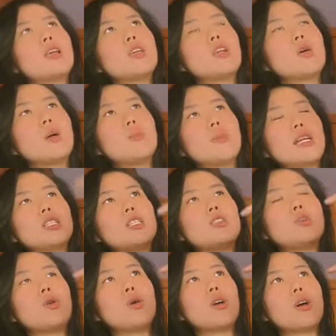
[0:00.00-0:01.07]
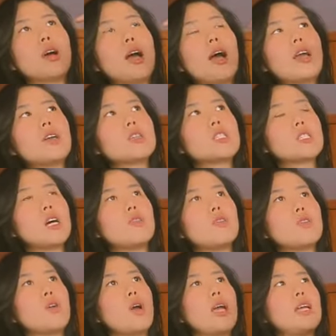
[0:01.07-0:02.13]
you know, imagine your higher self
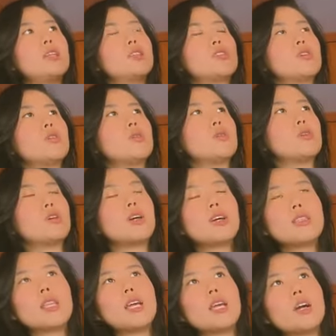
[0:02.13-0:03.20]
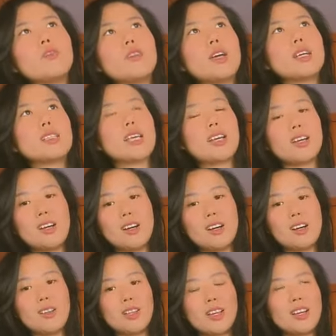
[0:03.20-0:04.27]
or your angel, or think of it as like a,
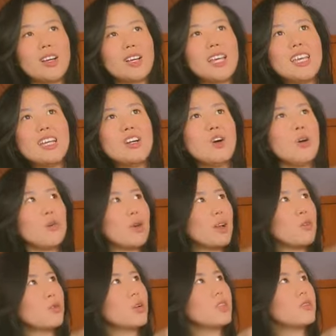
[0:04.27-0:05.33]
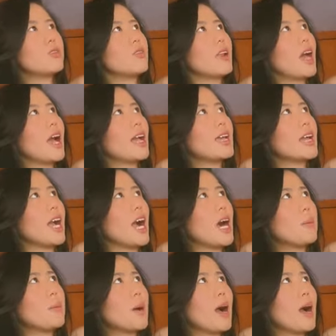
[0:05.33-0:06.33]
uh, like an eagle, right? Really flying up